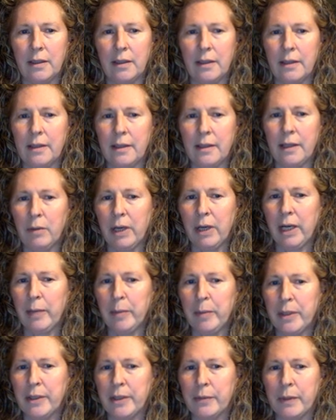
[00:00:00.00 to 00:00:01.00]
see what
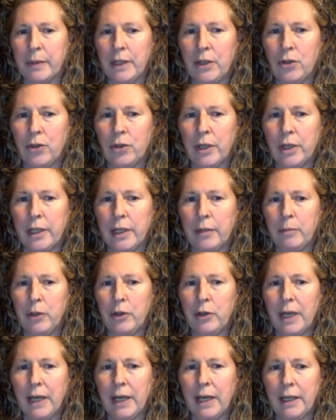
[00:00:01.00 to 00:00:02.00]
happens when you try them.
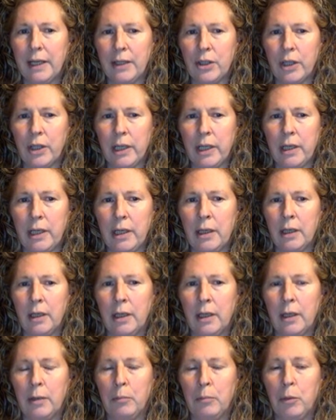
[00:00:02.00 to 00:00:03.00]
You can actually
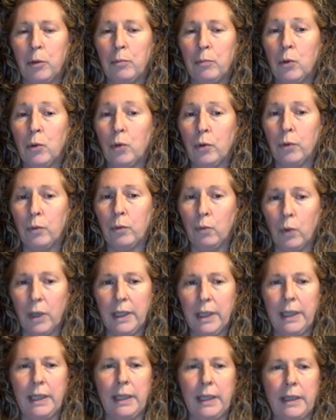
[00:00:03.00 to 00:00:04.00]
put more than
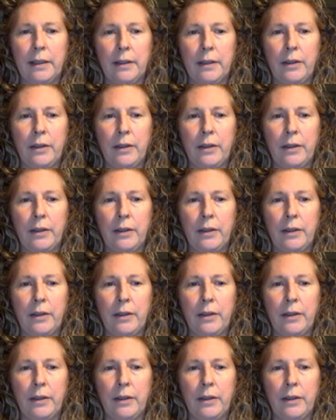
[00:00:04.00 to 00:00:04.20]
one here.